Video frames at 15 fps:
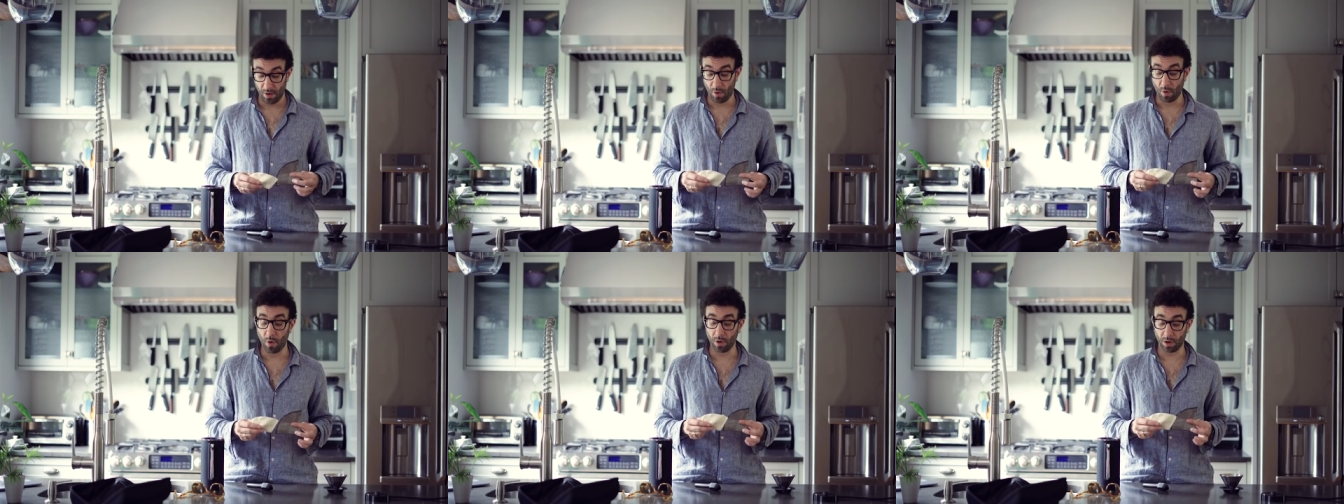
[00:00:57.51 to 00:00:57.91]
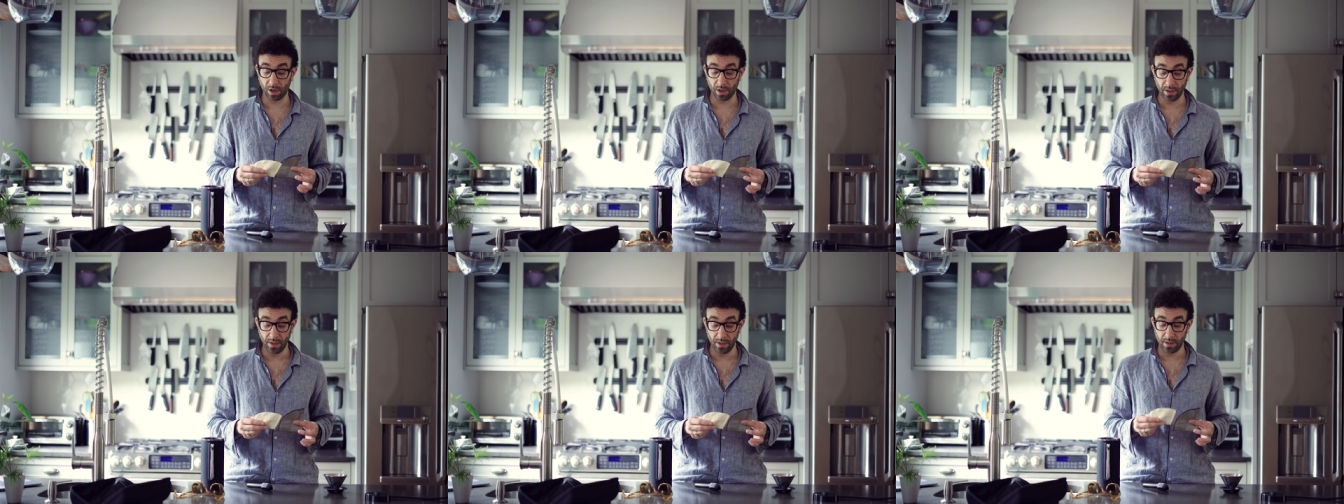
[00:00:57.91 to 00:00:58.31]

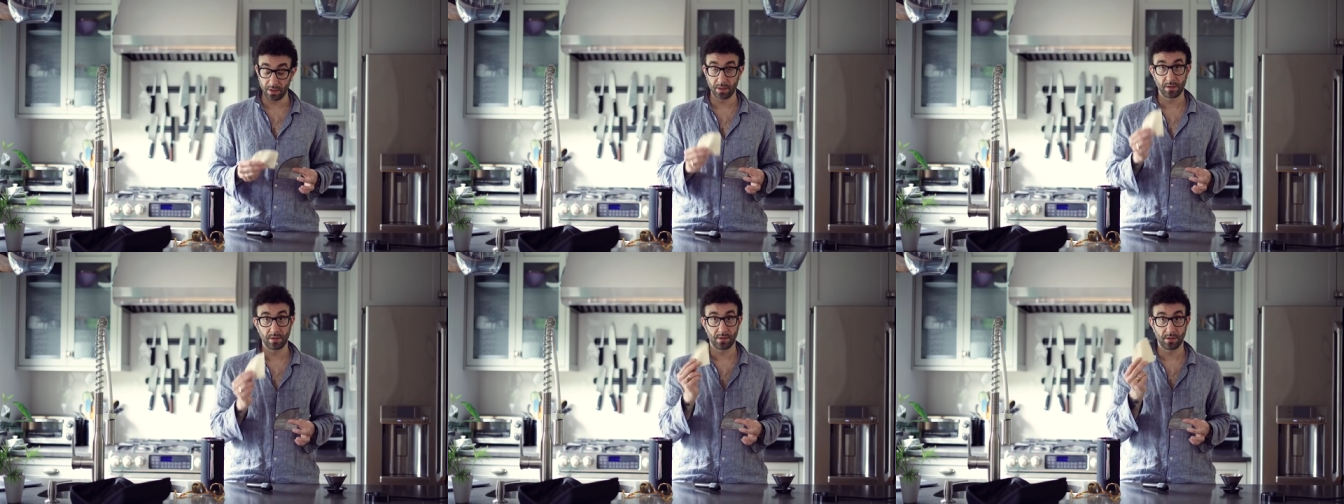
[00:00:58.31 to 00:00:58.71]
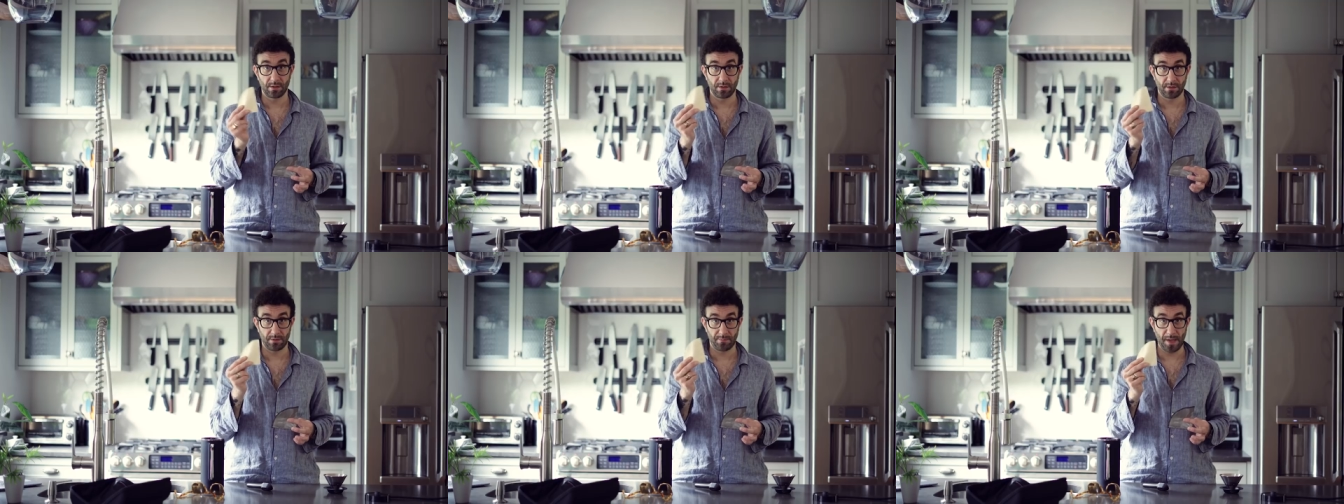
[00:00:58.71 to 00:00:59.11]
or
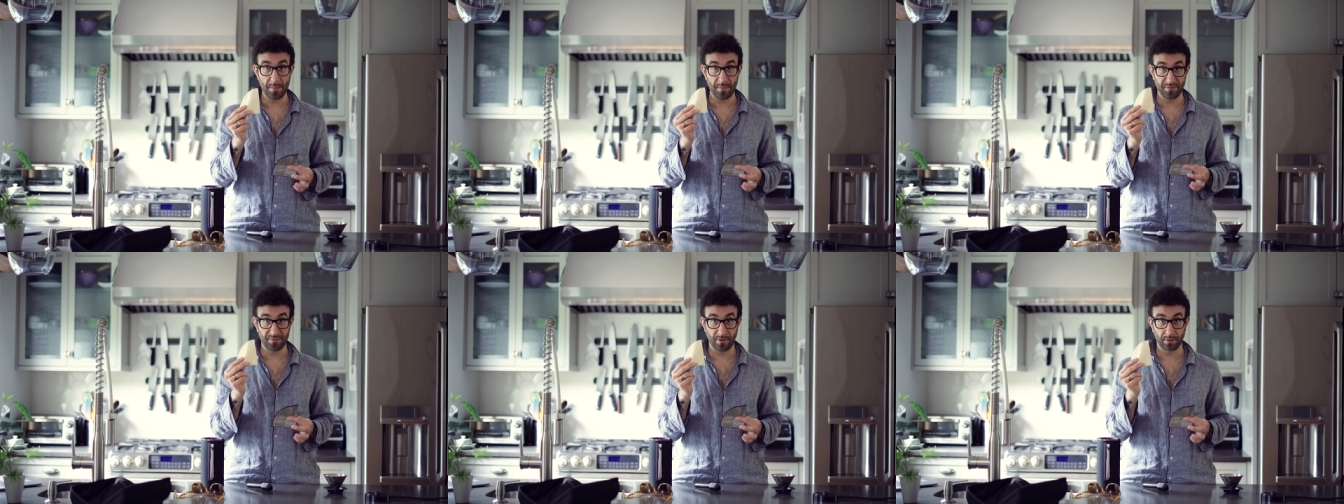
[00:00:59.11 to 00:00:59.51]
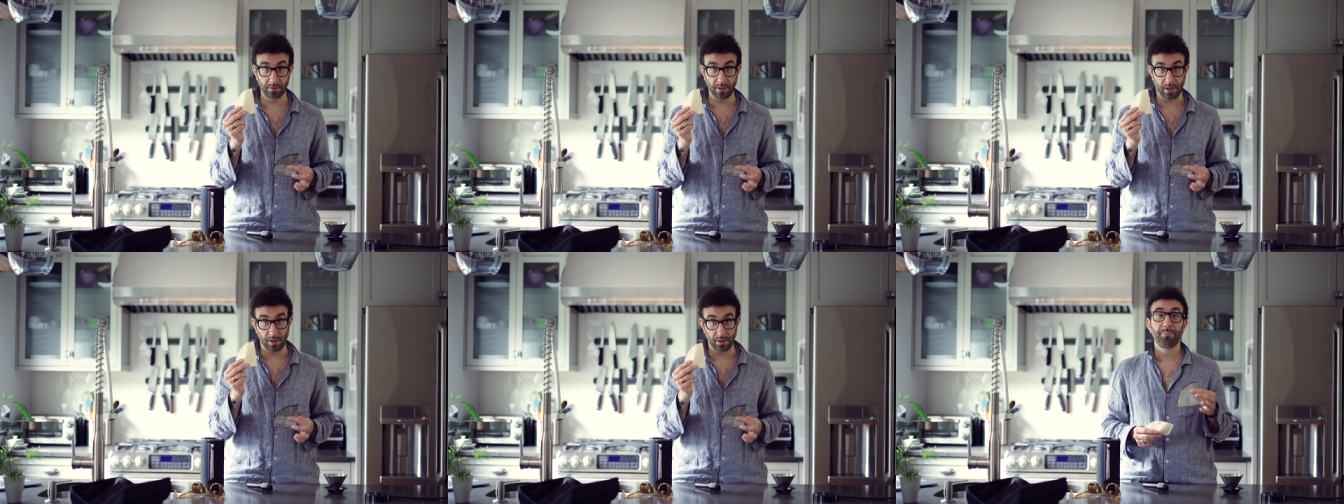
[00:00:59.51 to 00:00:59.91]
paper
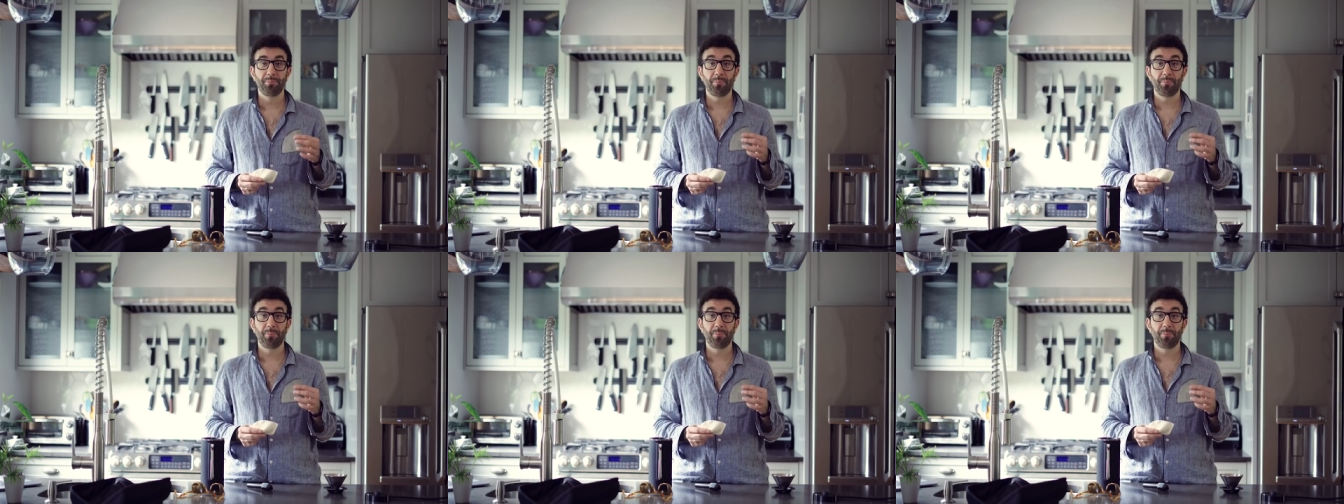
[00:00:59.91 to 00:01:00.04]
filter.